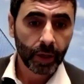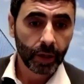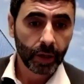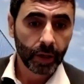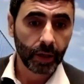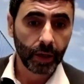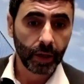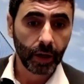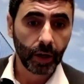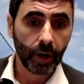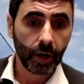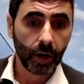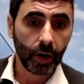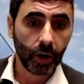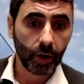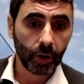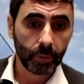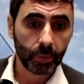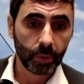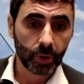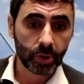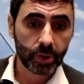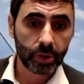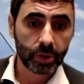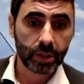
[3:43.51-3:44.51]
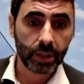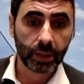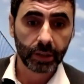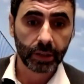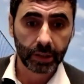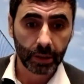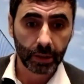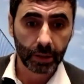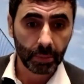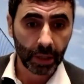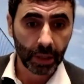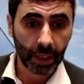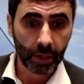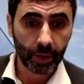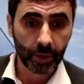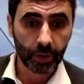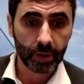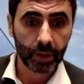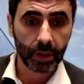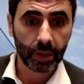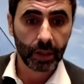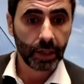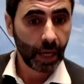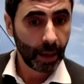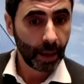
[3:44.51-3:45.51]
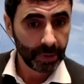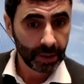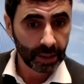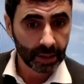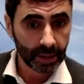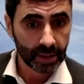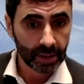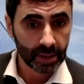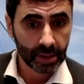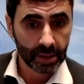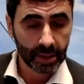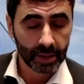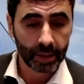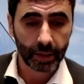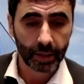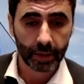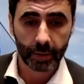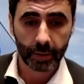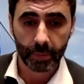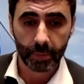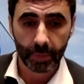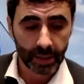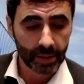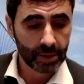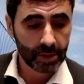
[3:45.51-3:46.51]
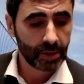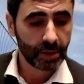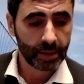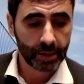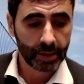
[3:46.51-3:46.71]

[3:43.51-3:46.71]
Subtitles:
almost 30 million inhabitants, that means